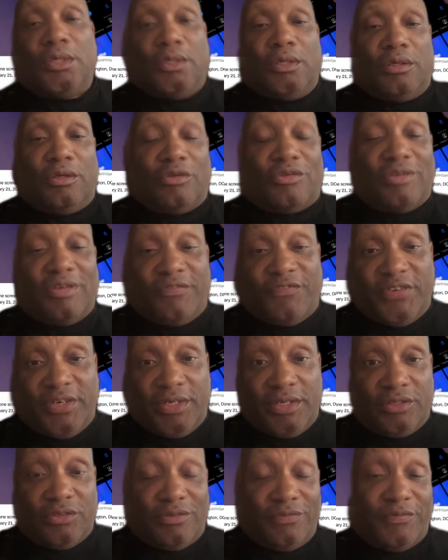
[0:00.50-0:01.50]
This is not
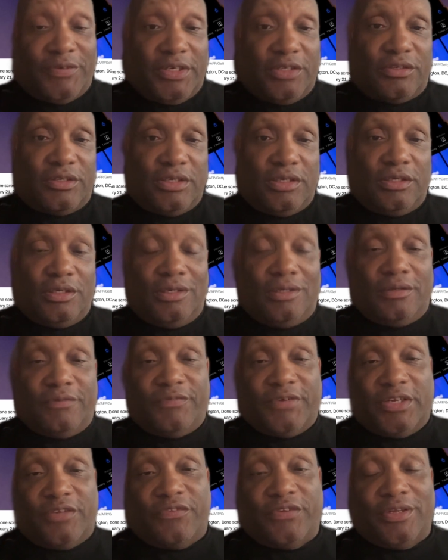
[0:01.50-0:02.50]
financial advice, not legal
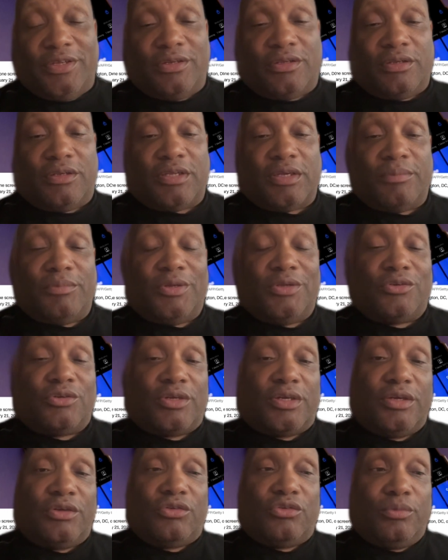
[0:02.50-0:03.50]
advice for entertainment,
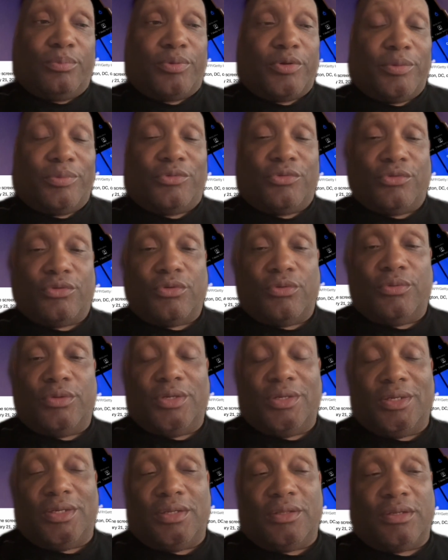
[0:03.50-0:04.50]
educational purposes
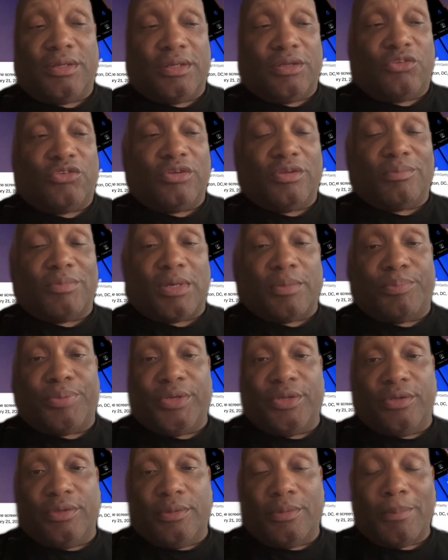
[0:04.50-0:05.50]
only, and anything I say is my
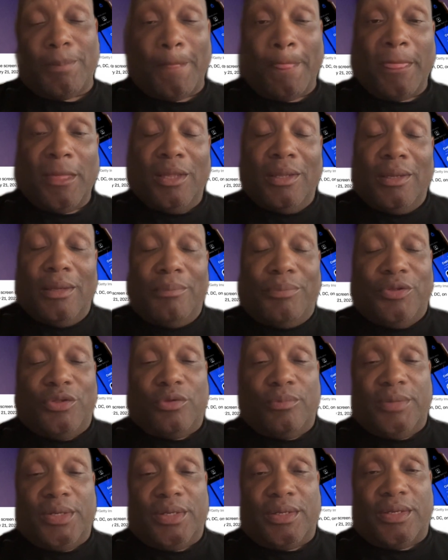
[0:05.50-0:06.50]
opinion. Please
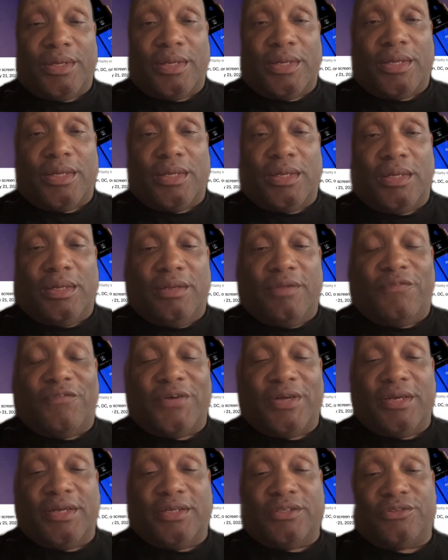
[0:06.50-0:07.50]
don't make any
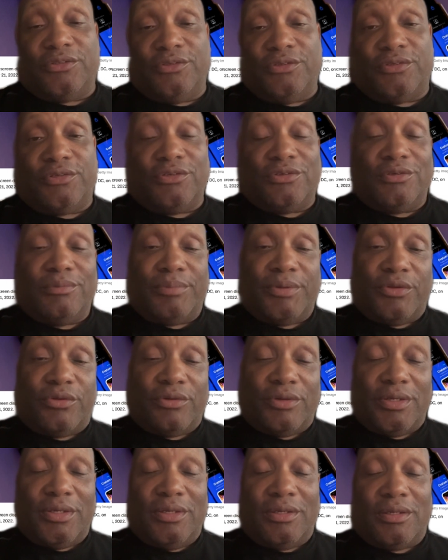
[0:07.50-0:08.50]
financial decision based
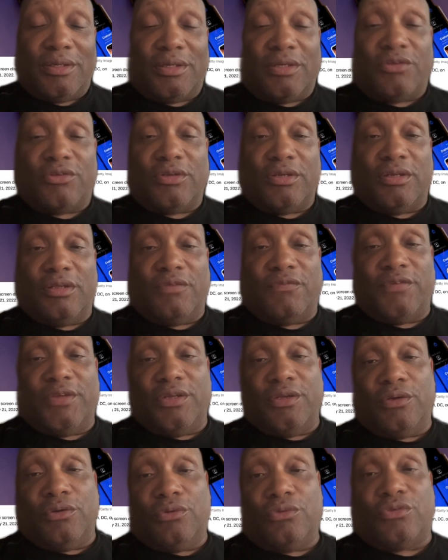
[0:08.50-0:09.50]
on anything I say in these
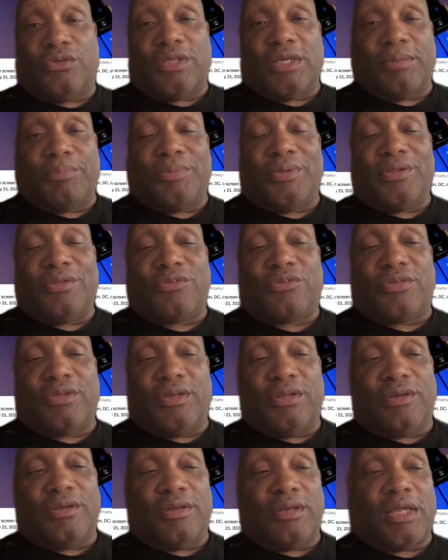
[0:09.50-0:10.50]
videos. That being
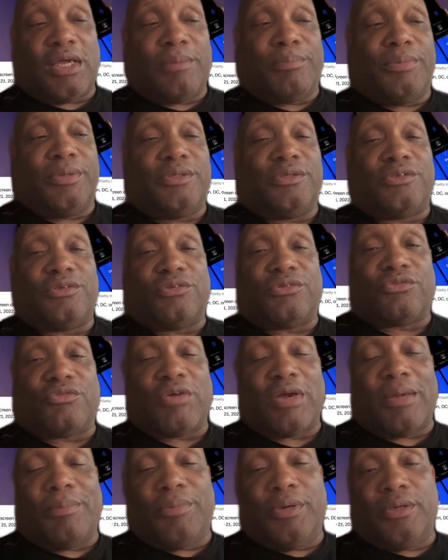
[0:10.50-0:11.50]
said, hit the like button,
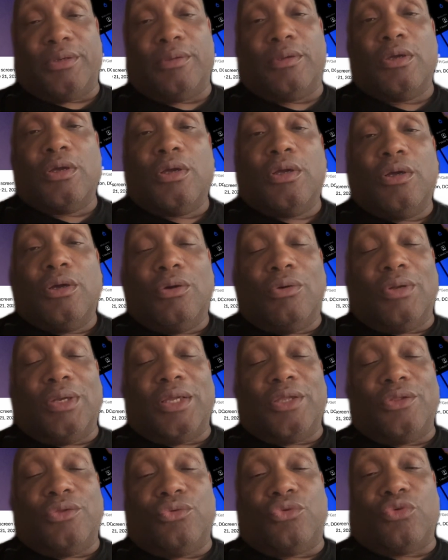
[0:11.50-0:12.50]
subscribe button, or
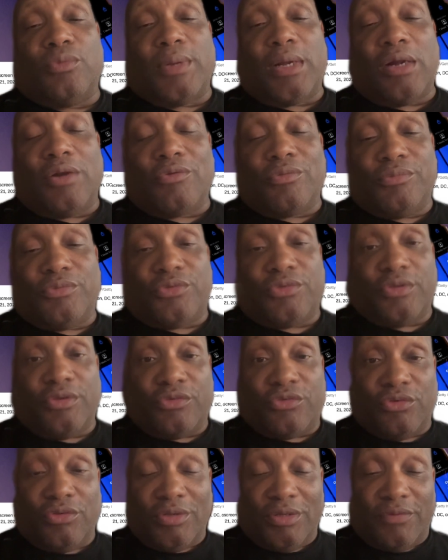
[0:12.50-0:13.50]
that YouTube algorithm
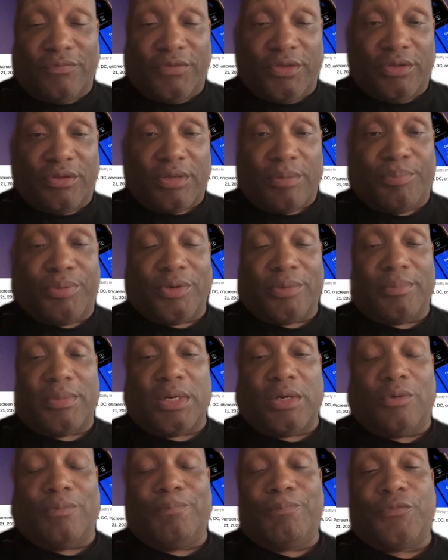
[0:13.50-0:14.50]
still so you get the videos I put them
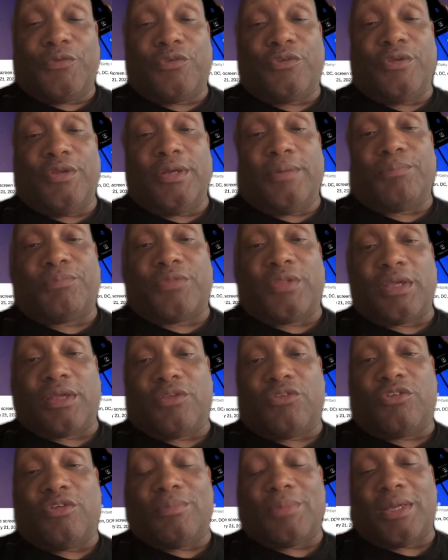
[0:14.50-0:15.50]
out. See what I'm
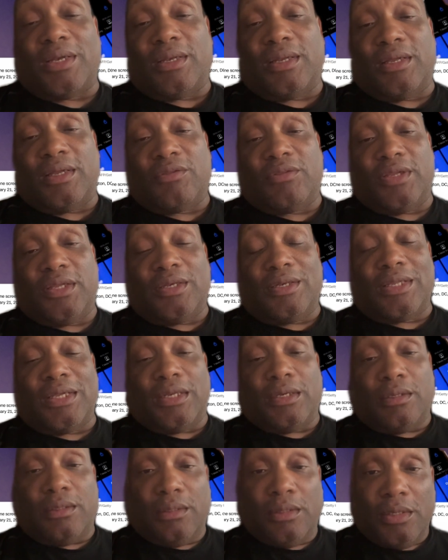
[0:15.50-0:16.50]
thinking, see my analyzing that
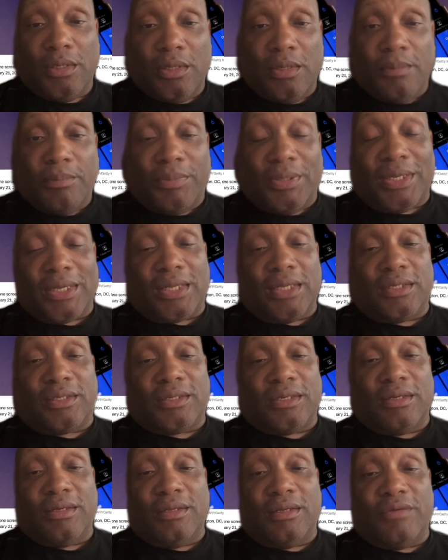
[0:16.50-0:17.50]
data. But like I
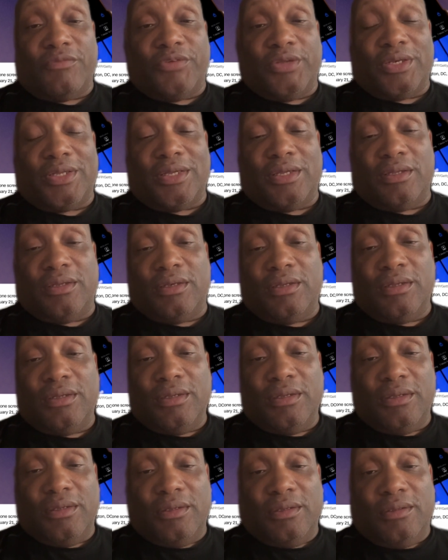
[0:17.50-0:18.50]
tell every day,
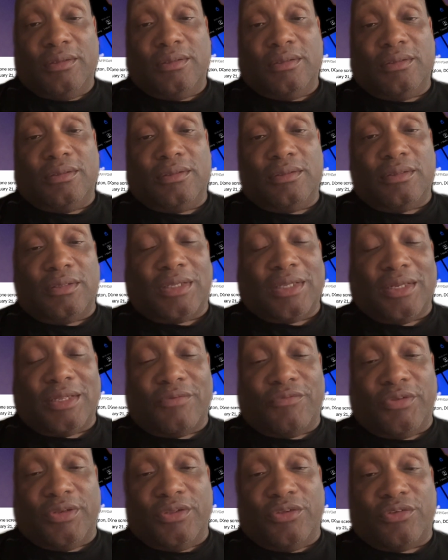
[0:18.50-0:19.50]
the day they
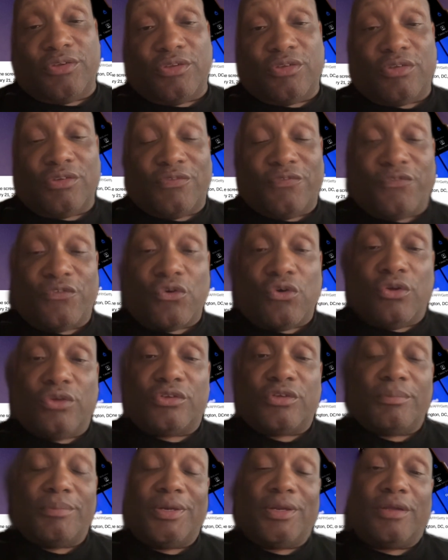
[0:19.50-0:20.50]
release us is
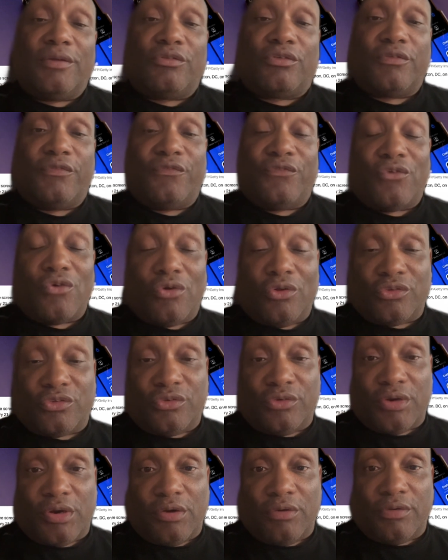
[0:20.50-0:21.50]
false. I'm gonna give us a false
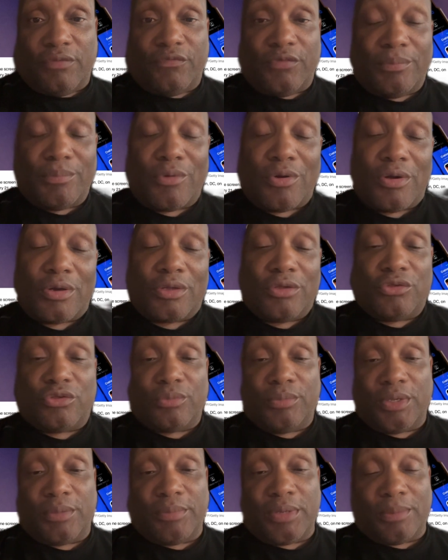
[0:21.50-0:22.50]
narrative of the market so
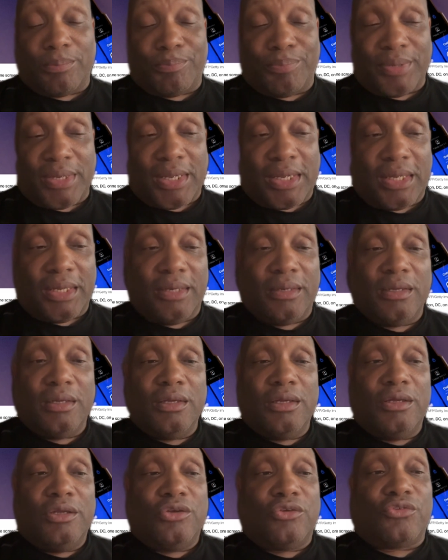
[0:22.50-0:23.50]
we can make bad
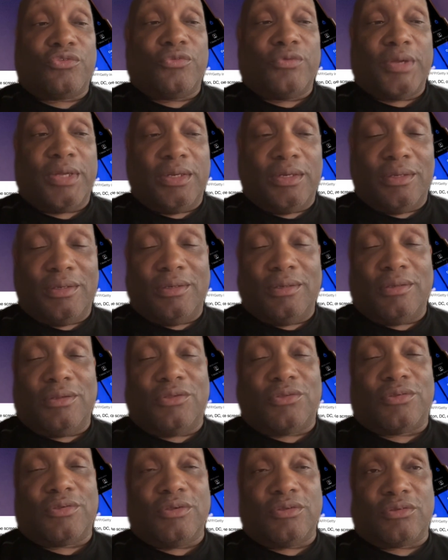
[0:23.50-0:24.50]
trading
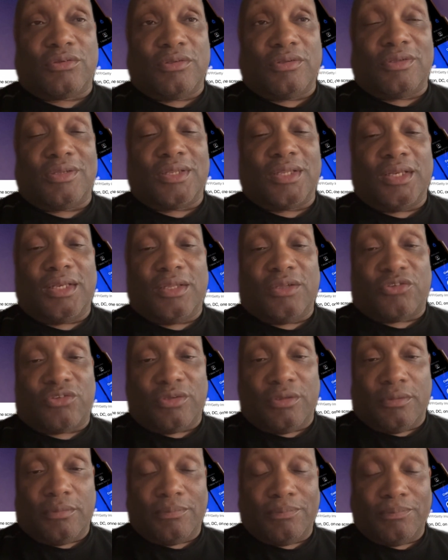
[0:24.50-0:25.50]
decisions. Listen,